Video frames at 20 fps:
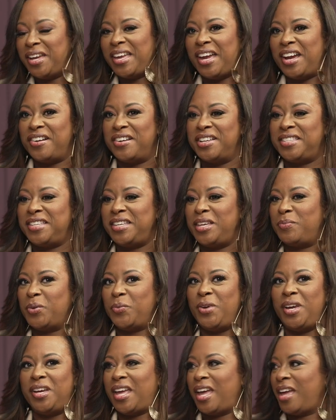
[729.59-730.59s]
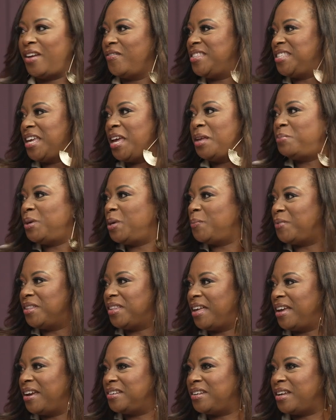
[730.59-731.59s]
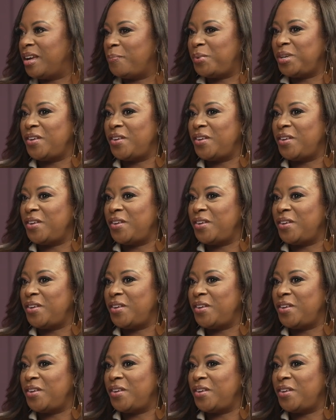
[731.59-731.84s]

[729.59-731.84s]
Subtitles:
guarantee, but we could have 10 people lined up.